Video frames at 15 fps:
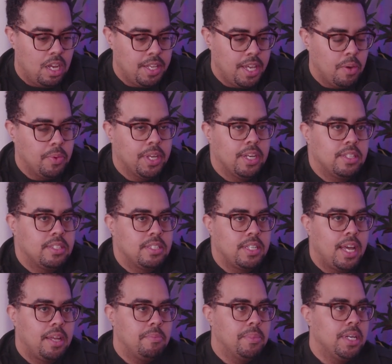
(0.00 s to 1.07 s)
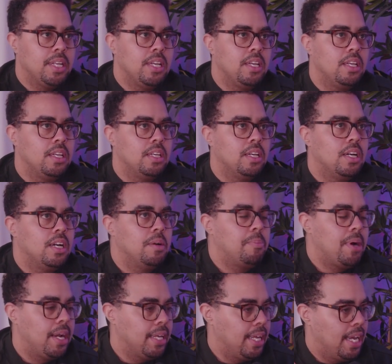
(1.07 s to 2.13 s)
Yeah, we got Sad Money
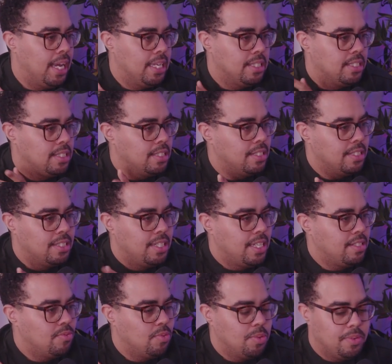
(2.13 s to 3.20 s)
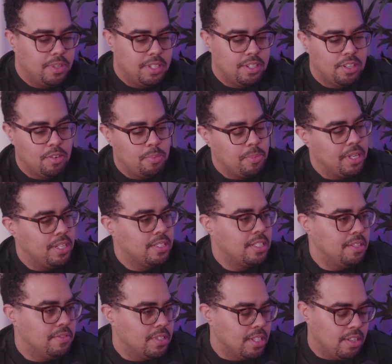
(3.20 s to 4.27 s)
podcast. That's where we, me and
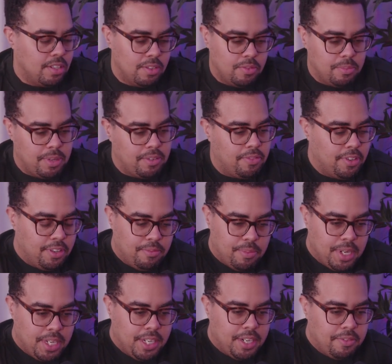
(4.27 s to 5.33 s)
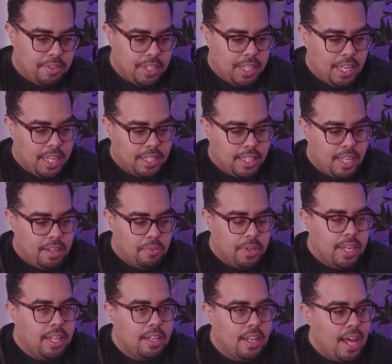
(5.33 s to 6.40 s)
Steven Sahelnik, we make fun of money and everything like that.
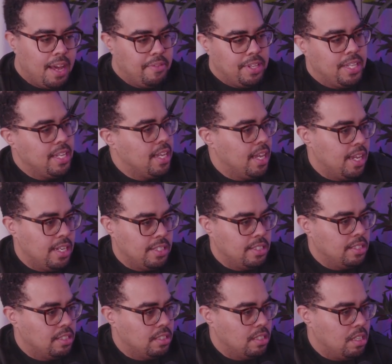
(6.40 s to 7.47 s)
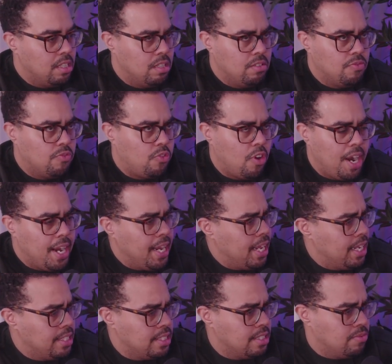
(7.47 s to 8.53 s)
We got Live at the End on
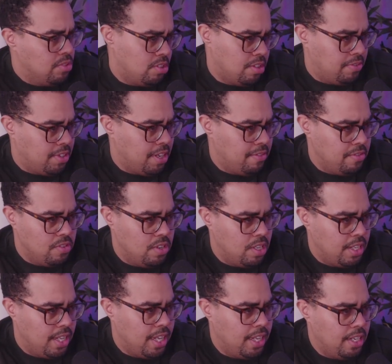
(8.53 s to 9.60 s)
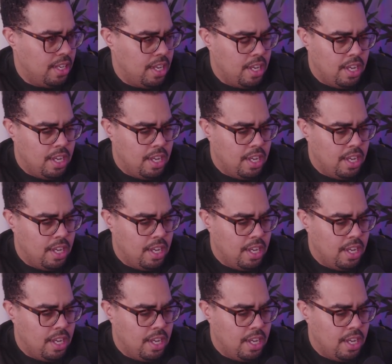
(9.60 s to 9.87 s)
Fridays. We still have to have you on that.